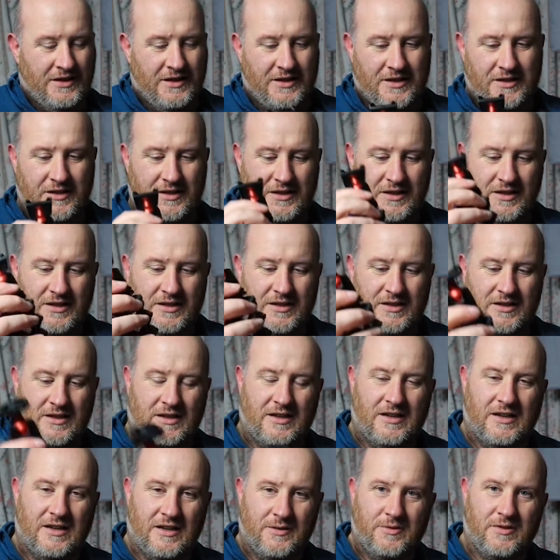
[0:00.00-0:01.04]
In here
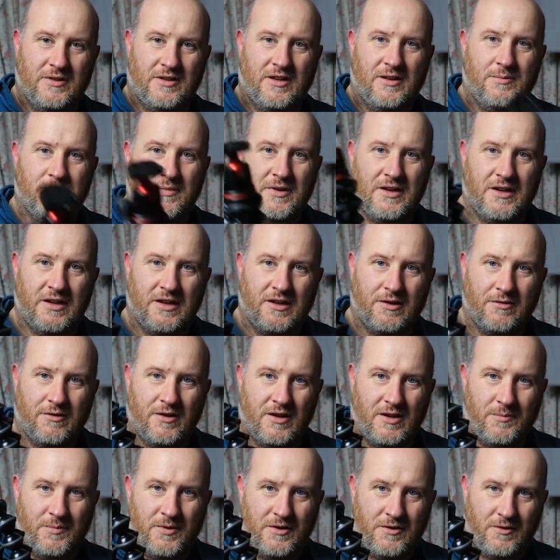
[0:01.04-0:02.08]
I will keep my
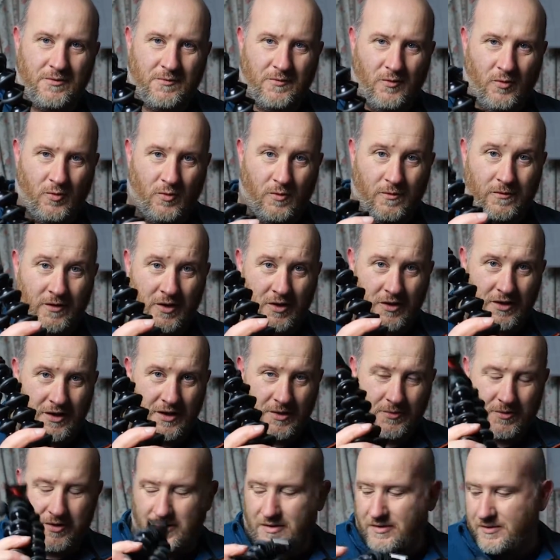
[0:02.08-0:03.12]
Gorilla Pod for
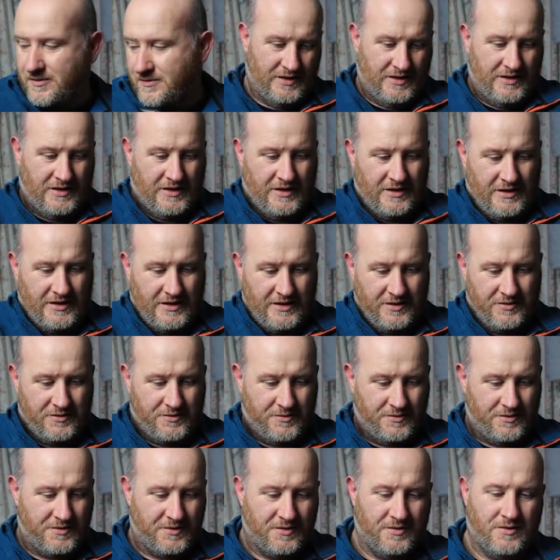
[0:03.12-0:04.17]
vlogging with, and
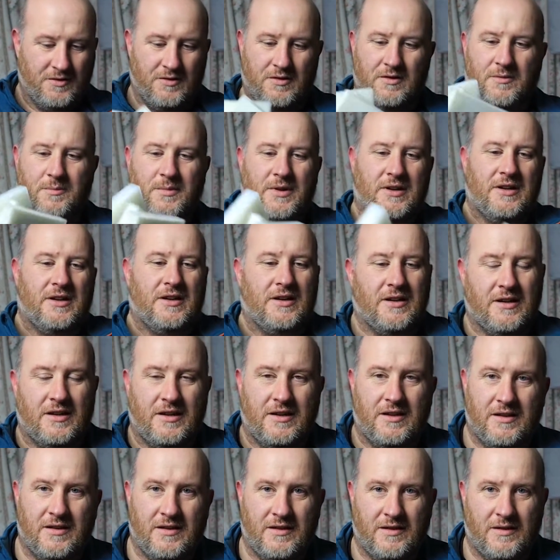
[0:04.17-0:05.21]
also my
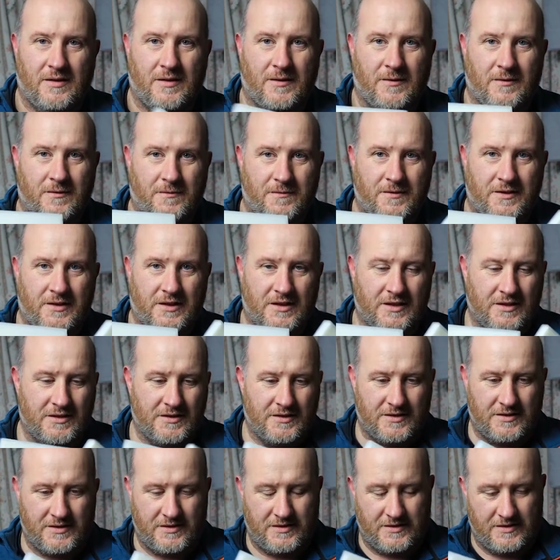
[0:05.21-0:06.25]

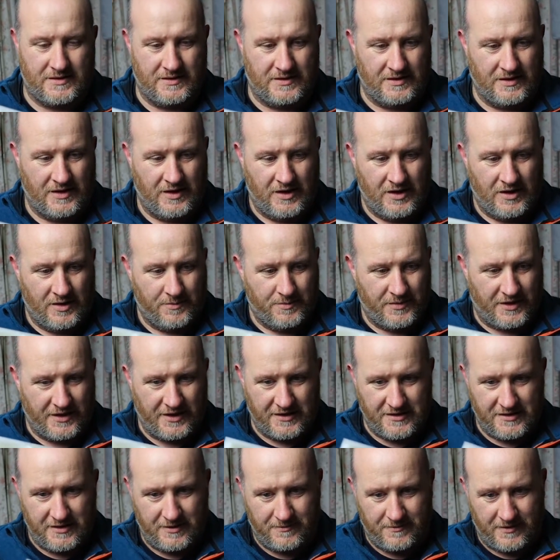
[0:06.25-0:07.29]
filters, my
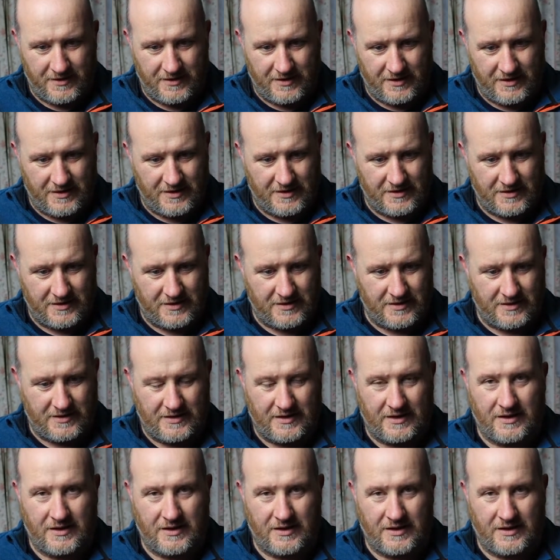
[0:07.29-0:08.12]
ND filters.